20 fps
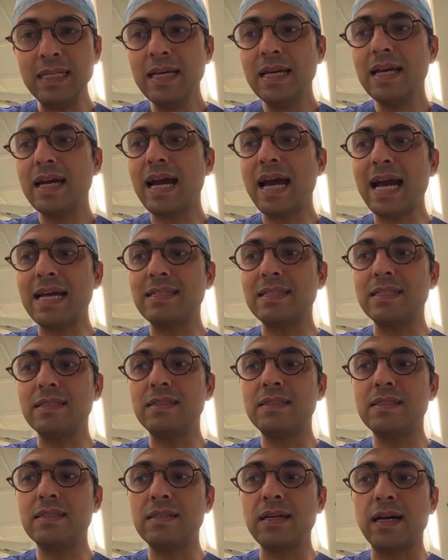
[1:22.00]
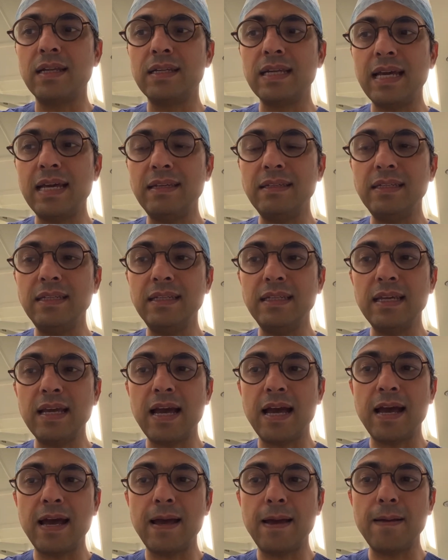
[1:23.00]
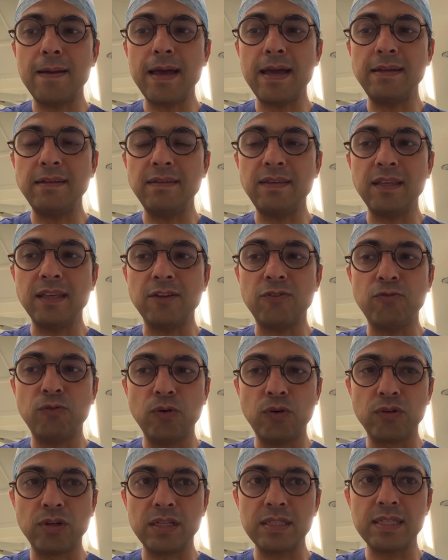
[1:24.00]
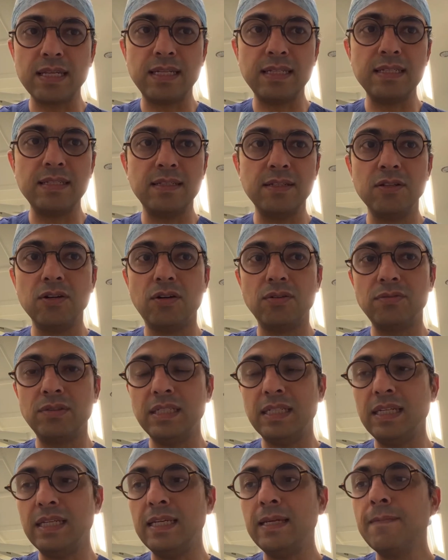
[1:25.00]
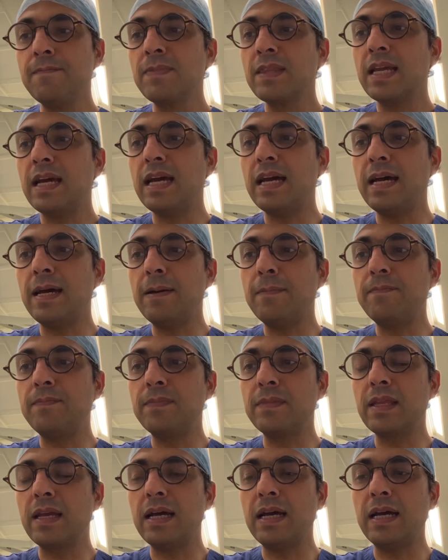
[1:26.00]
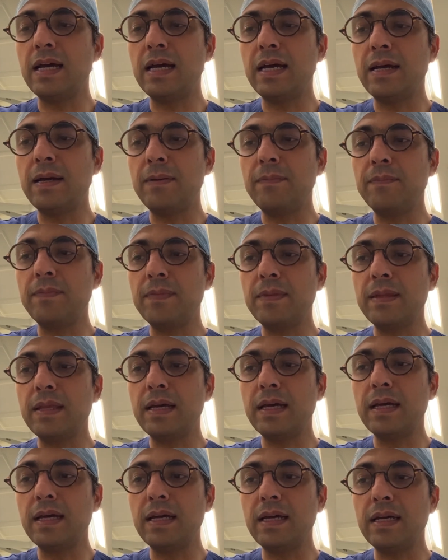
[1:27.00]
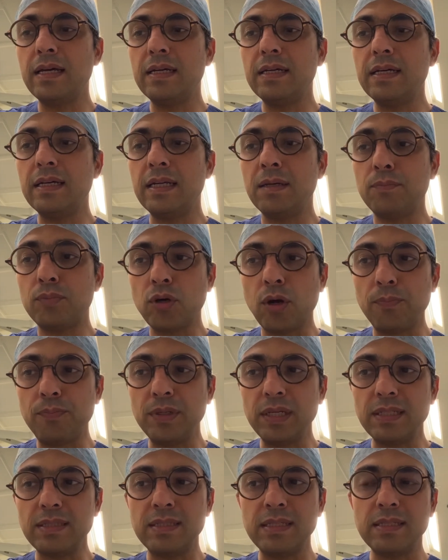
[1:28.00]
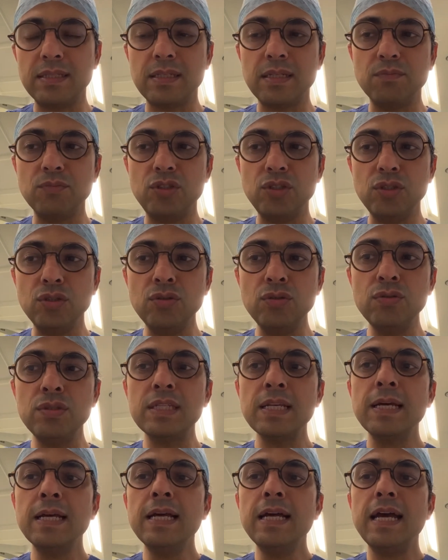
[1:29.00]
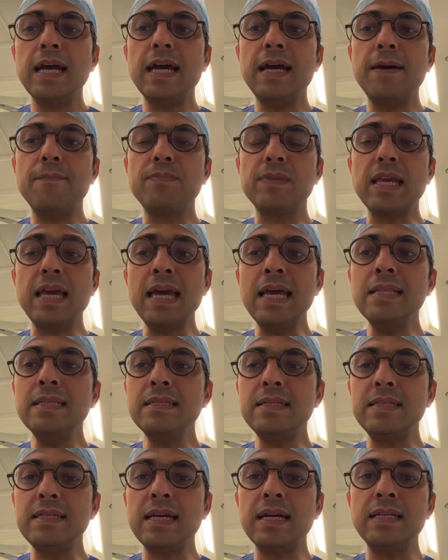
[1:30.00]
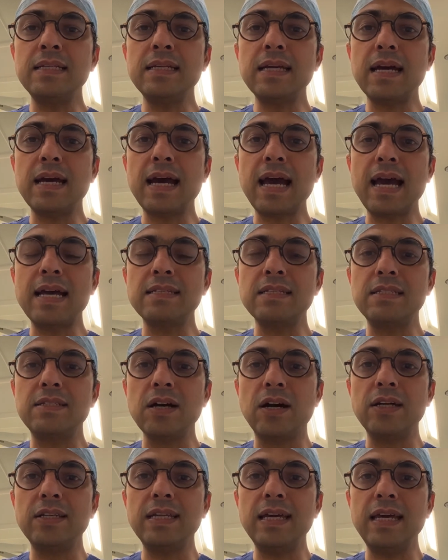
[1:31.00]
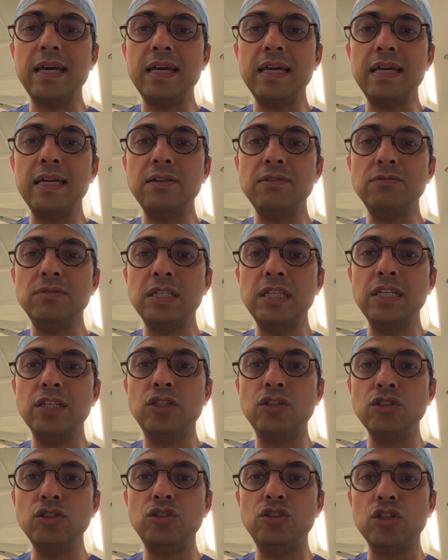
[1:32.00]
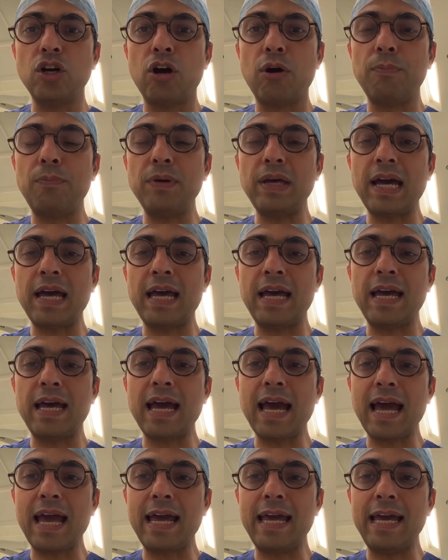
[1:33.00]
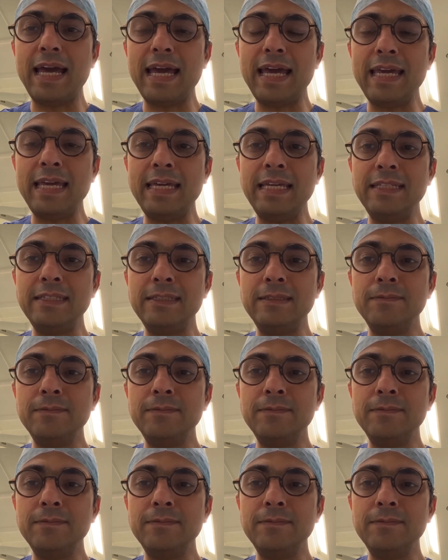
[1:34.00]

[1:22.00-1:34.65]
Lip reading: hasn't done anything for us, and is not really an appropriate system to use. NZN has done a really good job in